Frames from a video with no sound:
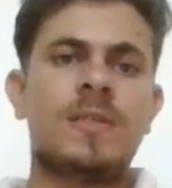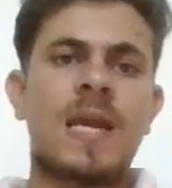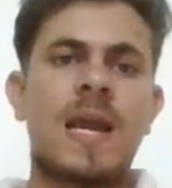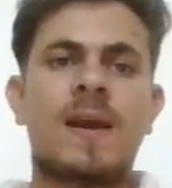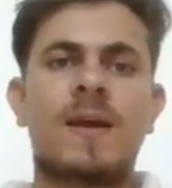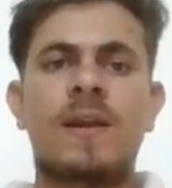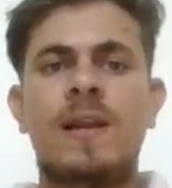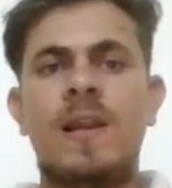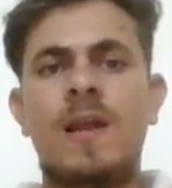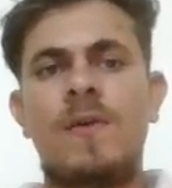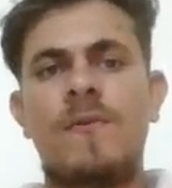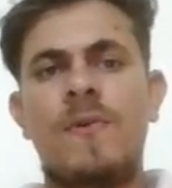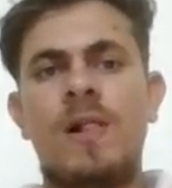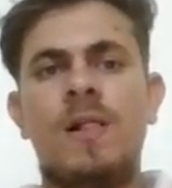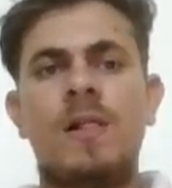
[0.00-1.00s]
Zachary
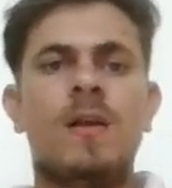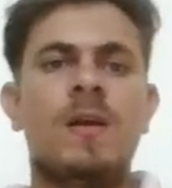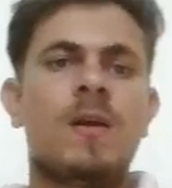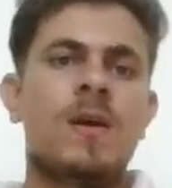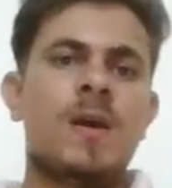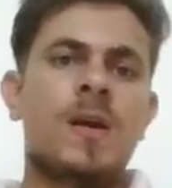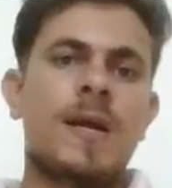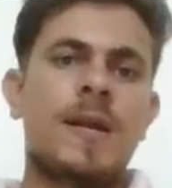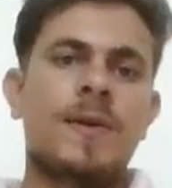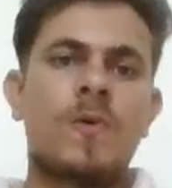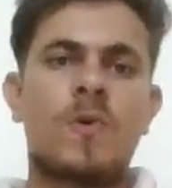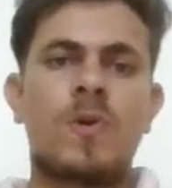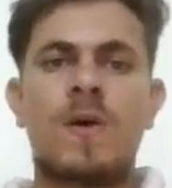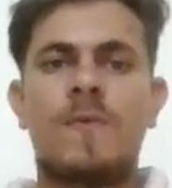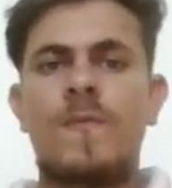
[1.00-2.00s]
Levi, and
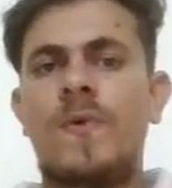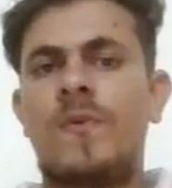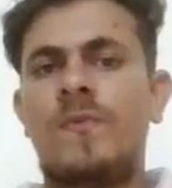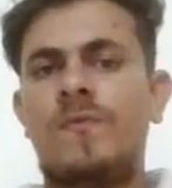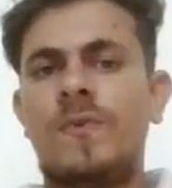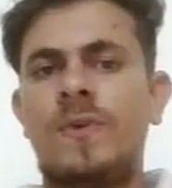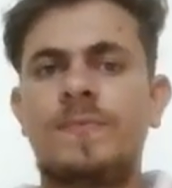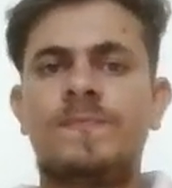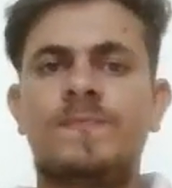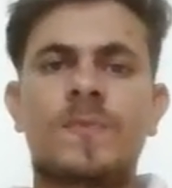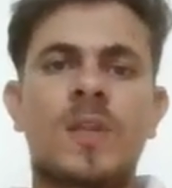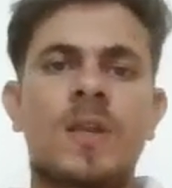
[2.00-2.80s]
Donna Murphy.